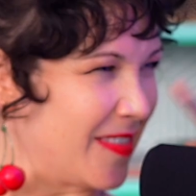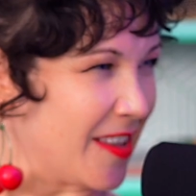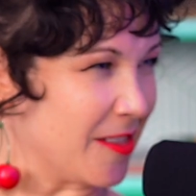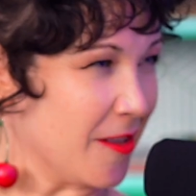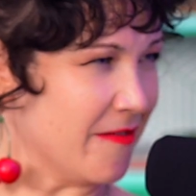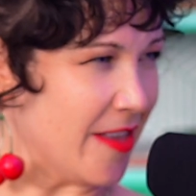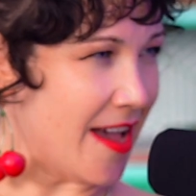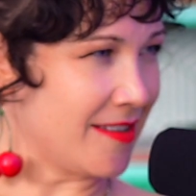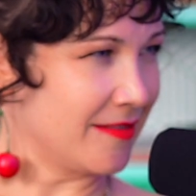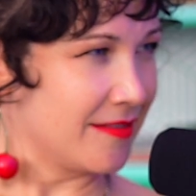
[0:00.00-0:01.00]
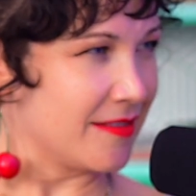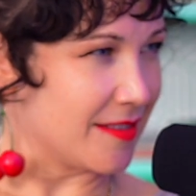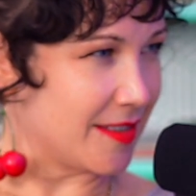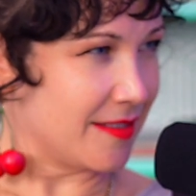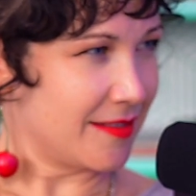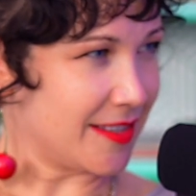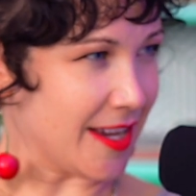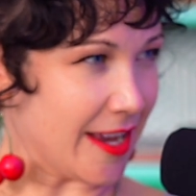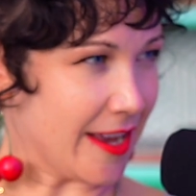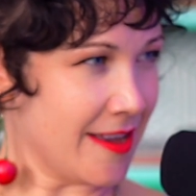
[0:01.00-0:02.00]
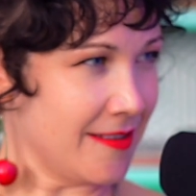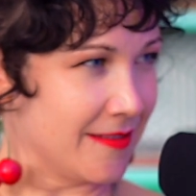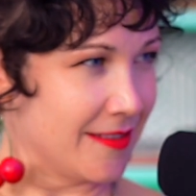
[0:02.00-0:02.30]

I love that. Taking it